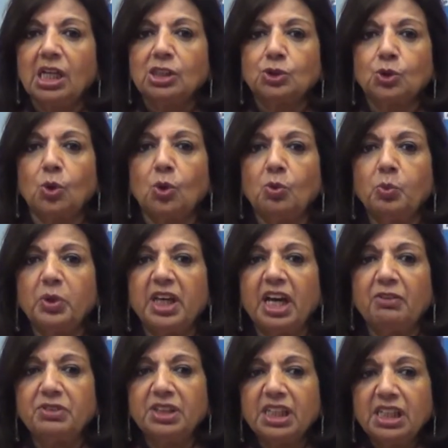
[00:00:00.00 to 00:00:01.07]
So we
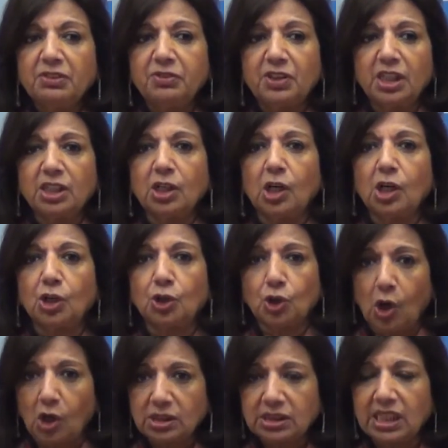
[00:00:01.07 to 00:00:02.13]
have delivered
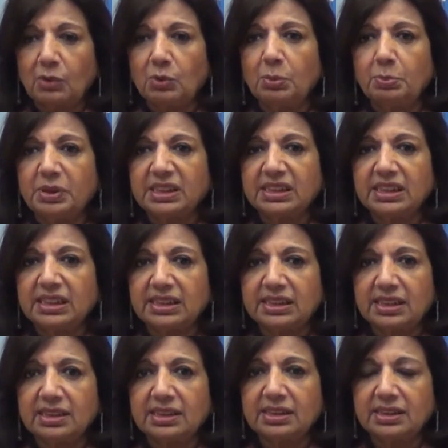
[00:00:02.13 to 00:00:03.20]
across our businesses.